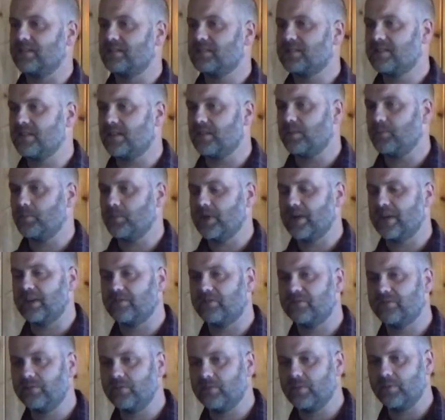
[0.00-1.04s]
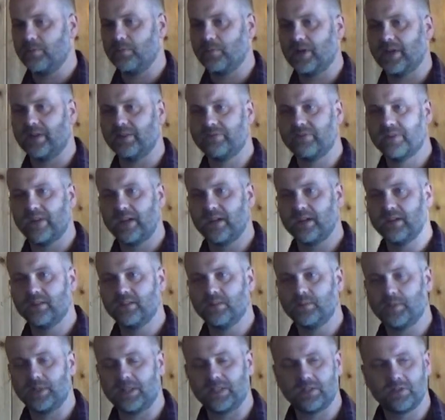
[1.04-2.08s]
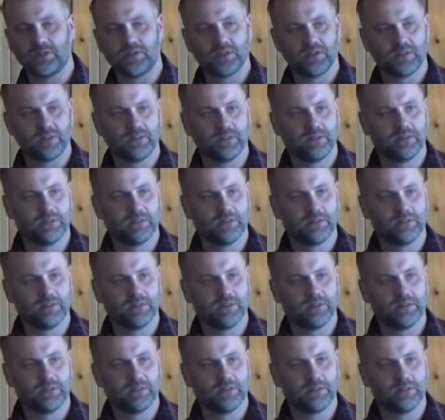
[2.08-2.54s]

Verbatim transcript: sit by a, by a fire on the beach.